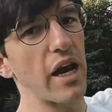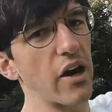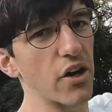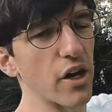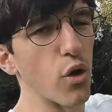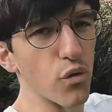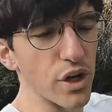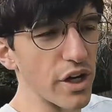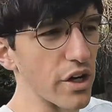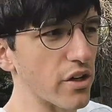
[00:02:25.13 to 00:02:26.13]
area over
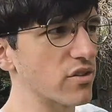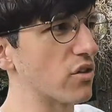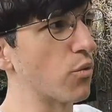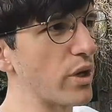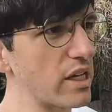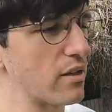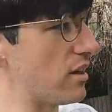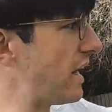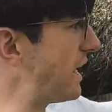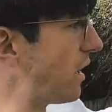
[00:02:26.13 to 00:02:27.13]
here so that we can
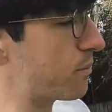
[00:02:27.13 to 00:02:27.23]
lay down